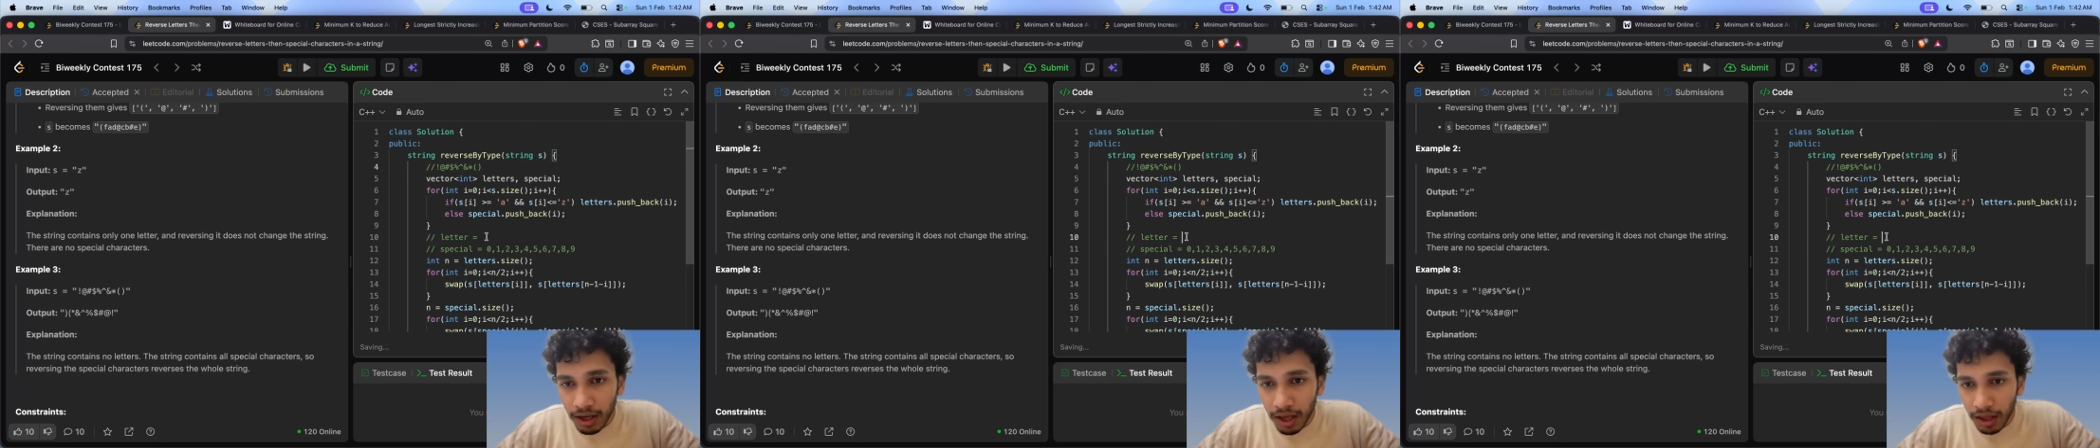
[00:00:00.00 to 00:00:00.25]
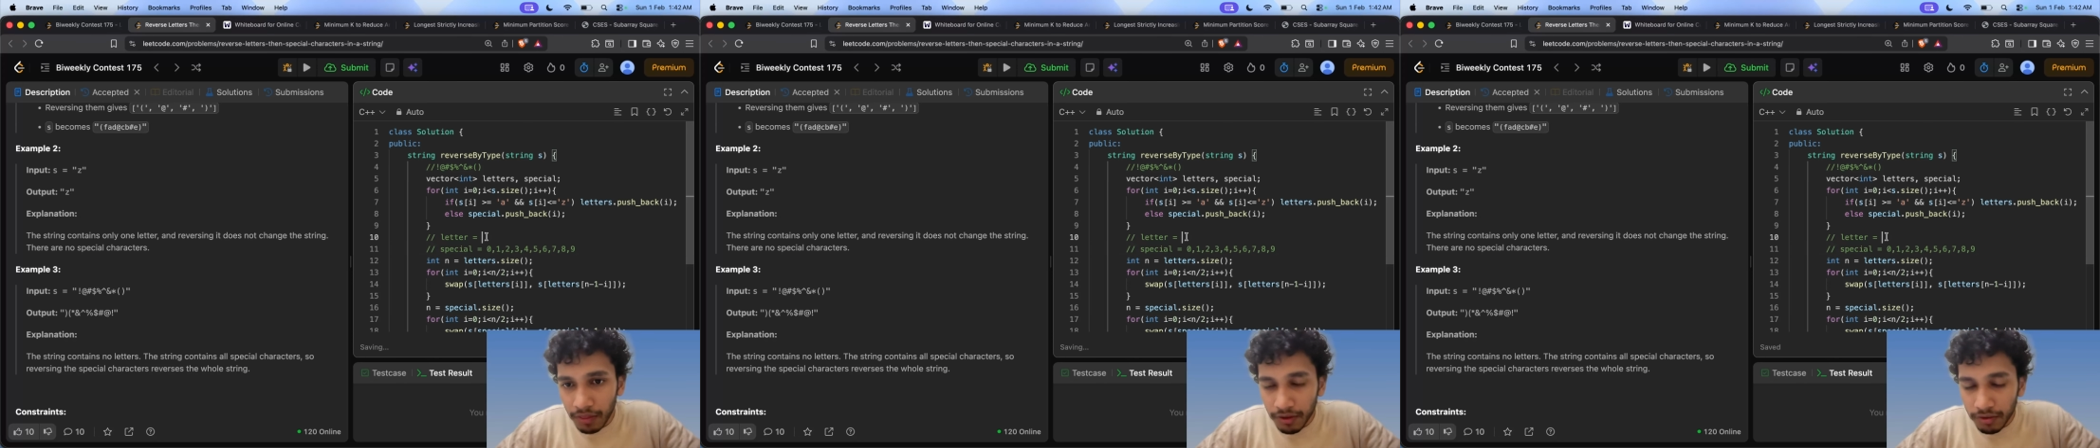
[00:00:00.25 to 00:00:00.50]

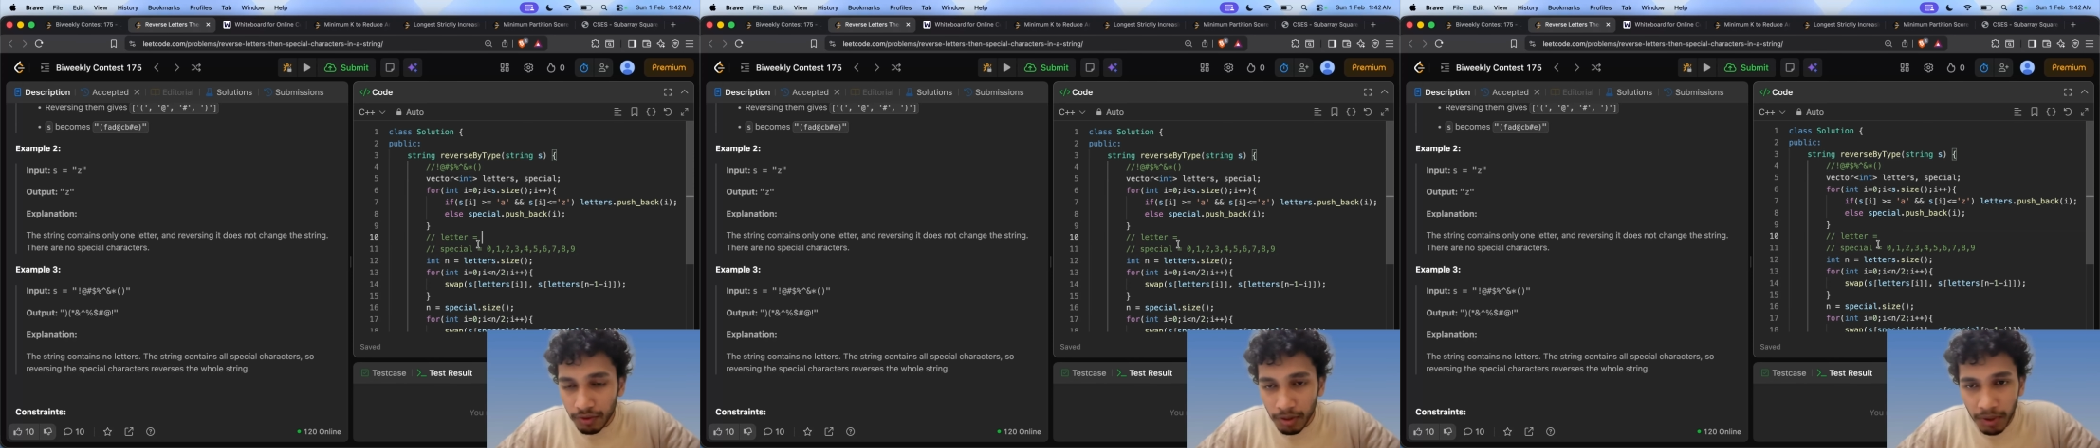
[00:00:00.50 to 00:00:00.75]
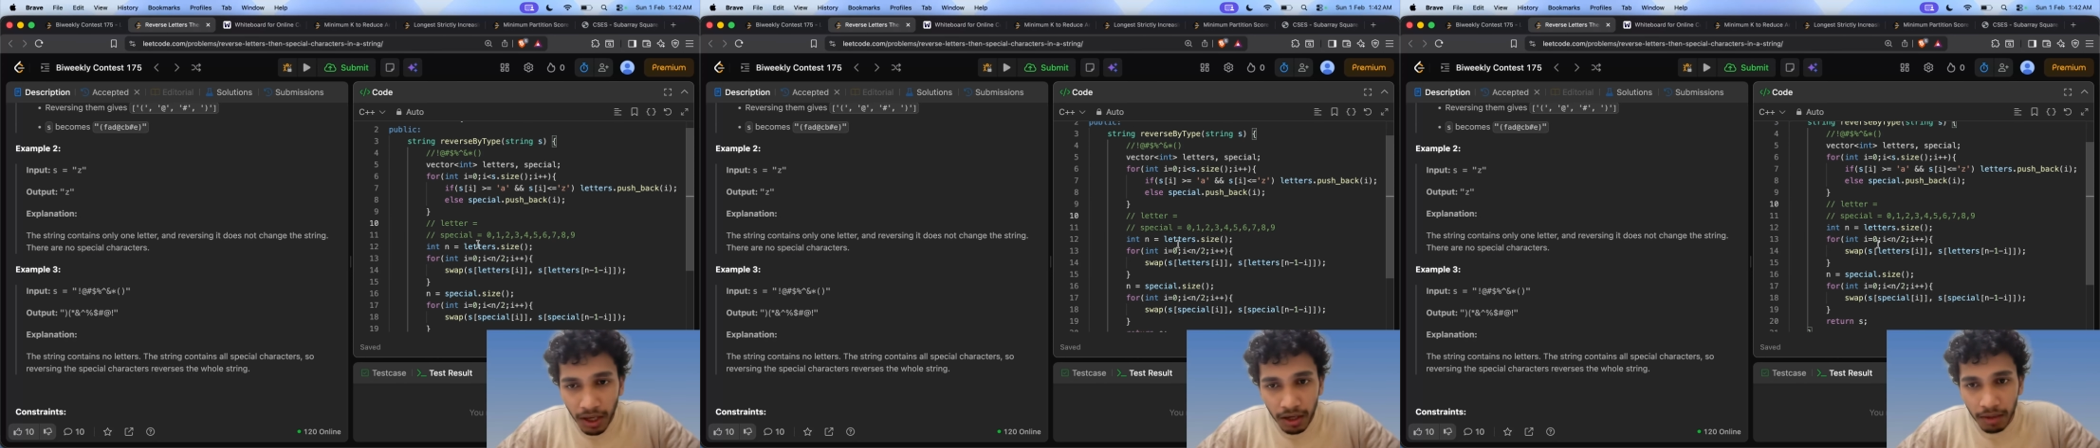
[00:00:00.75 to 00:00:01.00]
and this will
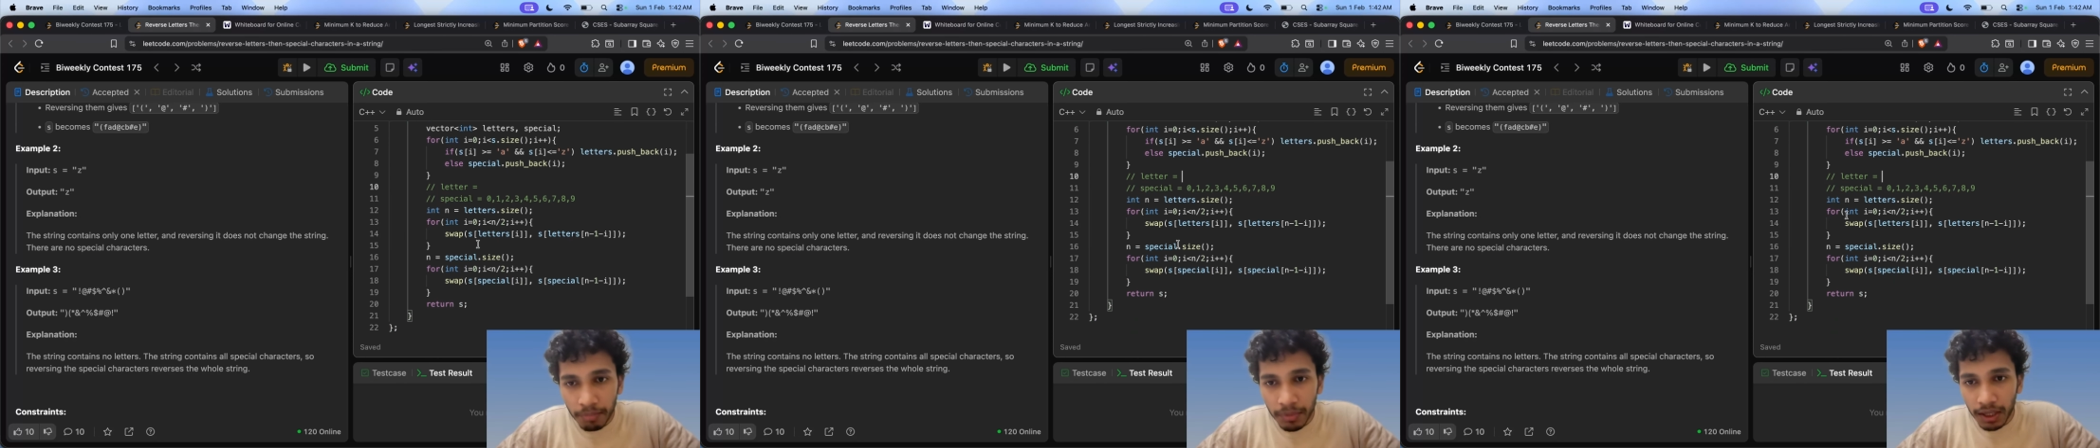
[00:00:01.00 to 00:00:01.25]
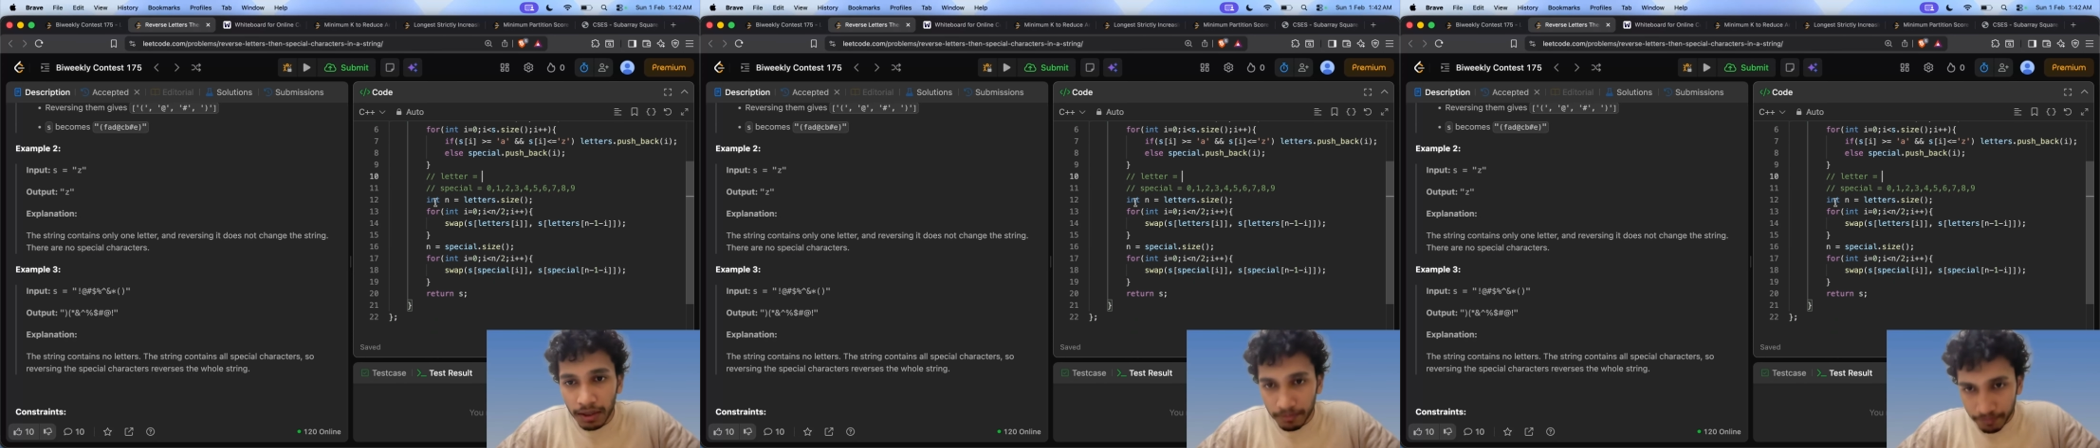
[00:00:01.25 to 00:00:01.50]
be an empty.